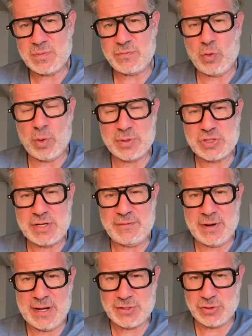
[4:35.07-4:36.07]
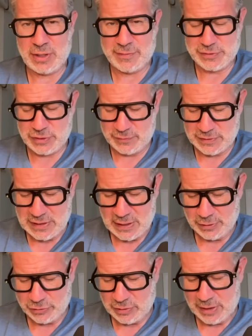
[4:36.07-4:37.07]
former chief financial officer for
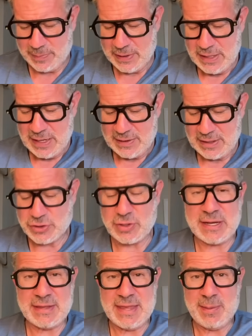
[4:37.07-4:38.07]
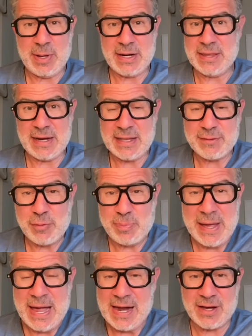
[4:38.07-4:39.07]
Donald Trump. They took in that money. They didn't give it
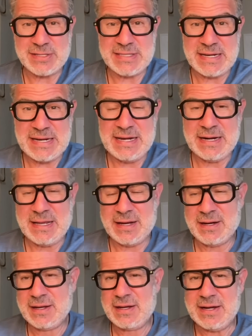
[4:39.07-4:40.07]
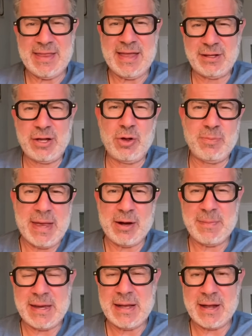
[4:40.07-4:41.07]
back because they needed it. Now, that loan may
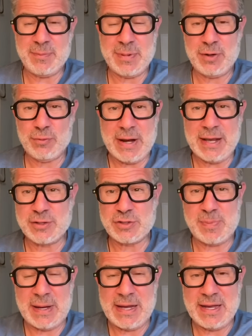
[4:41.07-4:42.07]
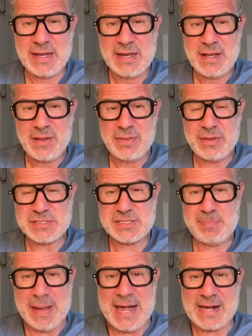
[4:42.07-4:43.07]
or may not have been arranged by the
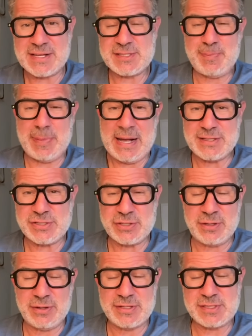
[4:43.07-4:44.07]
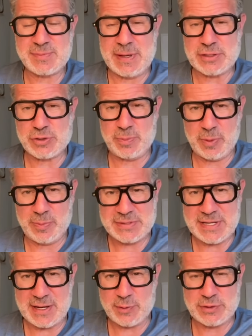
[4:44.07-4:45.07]
SPAC sponsor, the special purpose
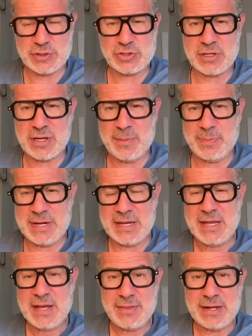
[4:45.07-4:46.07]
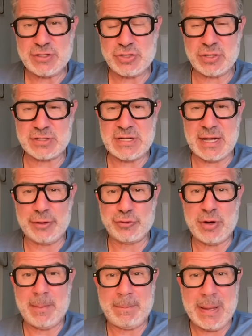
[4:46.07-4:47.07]
acquisition company that took Donald
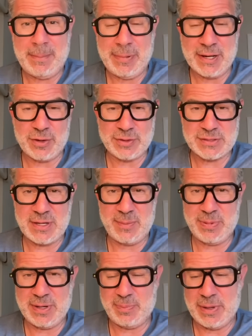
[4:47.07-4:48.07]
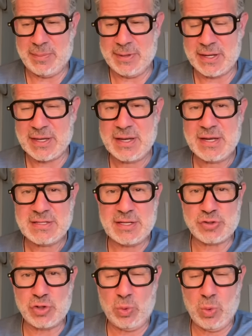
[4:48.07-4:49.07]
Trump public, or his company public,
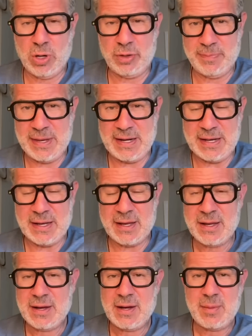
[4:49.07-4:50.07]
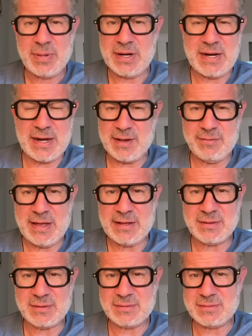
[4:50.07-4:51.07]
Digital World Media. But in any
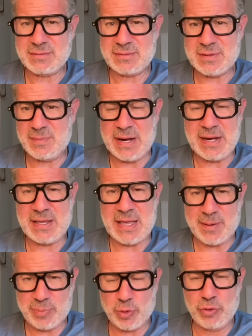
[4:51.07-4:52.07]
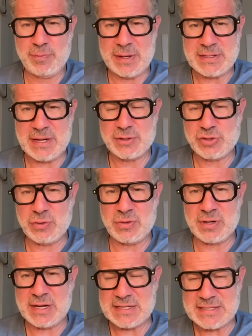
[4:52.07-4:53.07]
event, the money got approved by Don Jr.
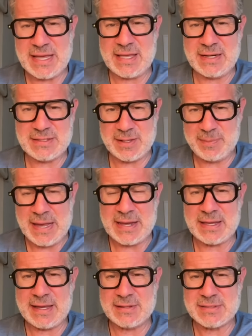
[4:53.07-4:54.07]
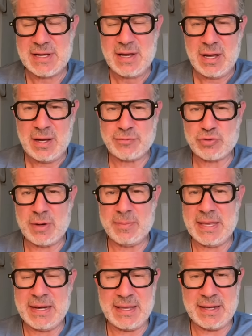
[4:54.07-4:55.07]
It got taken into the bank accounts of Trump
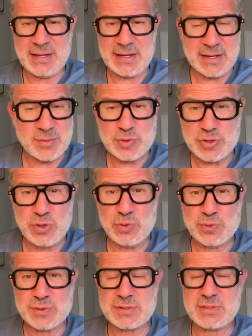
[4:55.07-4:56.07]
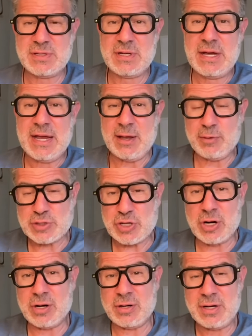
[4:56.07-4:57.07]
Media, and it was used in
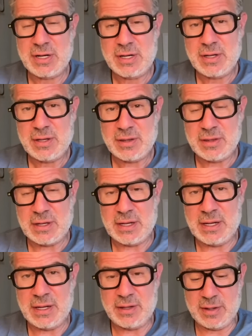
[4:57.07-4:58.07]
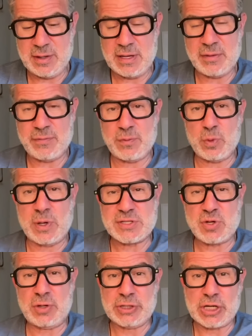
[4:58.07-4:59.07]
return for what's
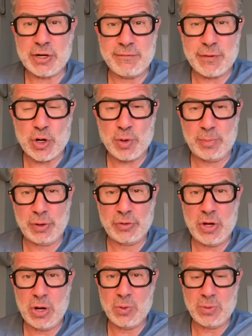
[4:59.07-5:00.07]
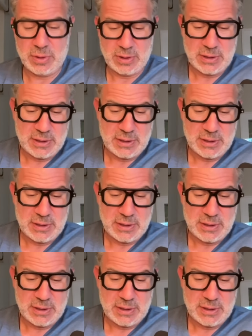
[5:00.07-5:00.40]
called a convertible note.